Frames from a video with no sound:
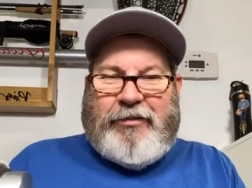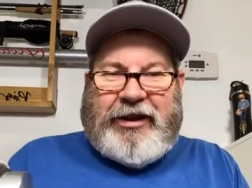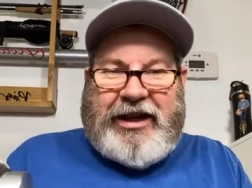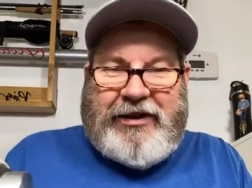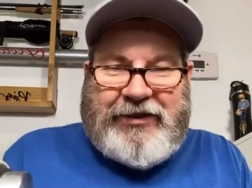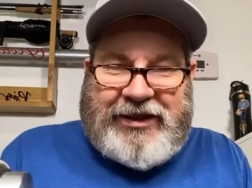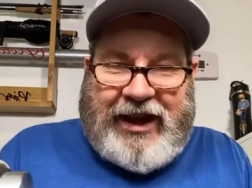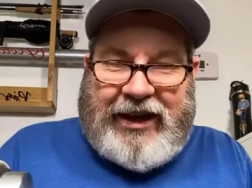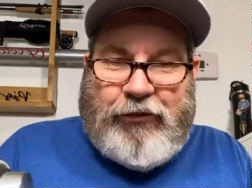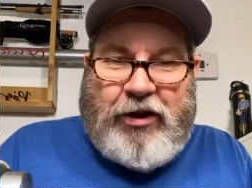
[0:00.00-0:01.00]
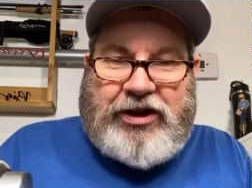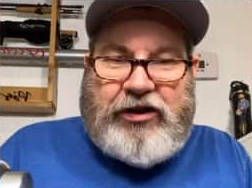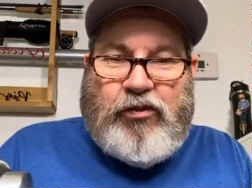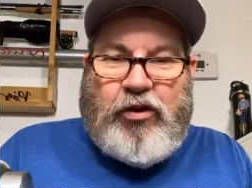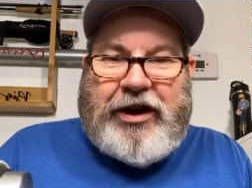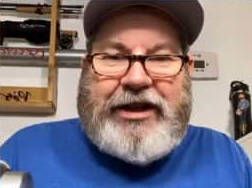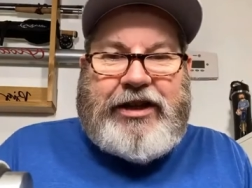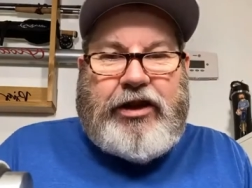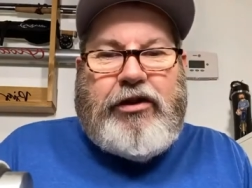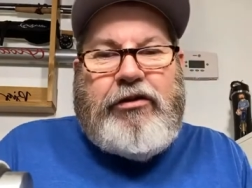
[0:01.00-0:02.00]
I believe, is kind of what you want to
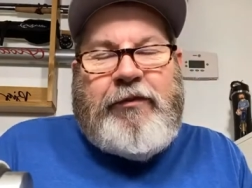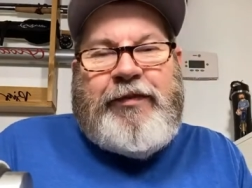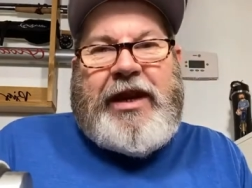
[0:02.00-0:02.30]
do.